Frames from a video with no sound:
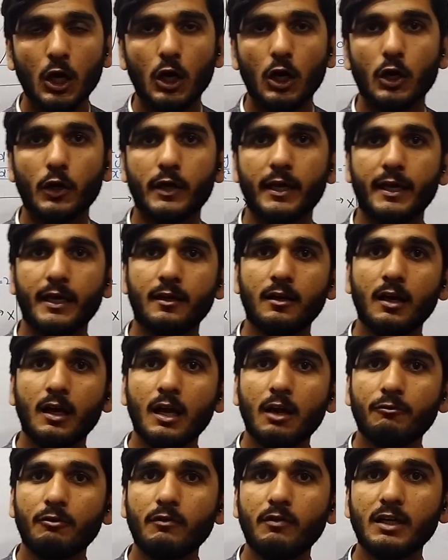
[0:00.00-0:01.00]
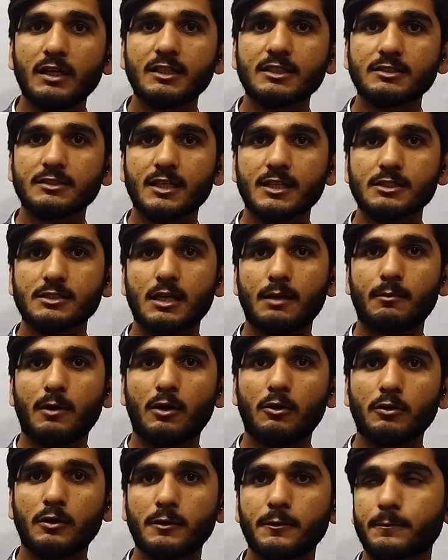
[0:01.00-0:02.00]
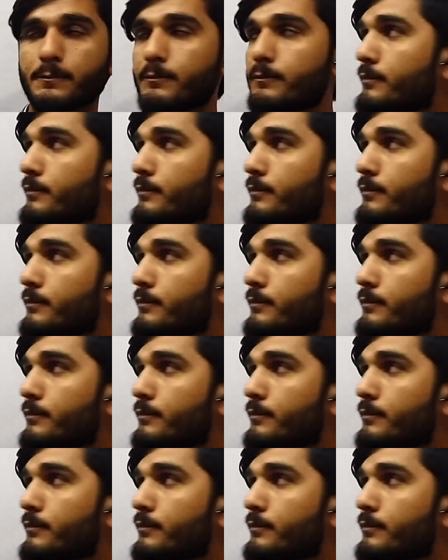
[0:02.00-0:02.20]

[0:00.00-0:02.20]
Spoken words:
Okay, we will discuss about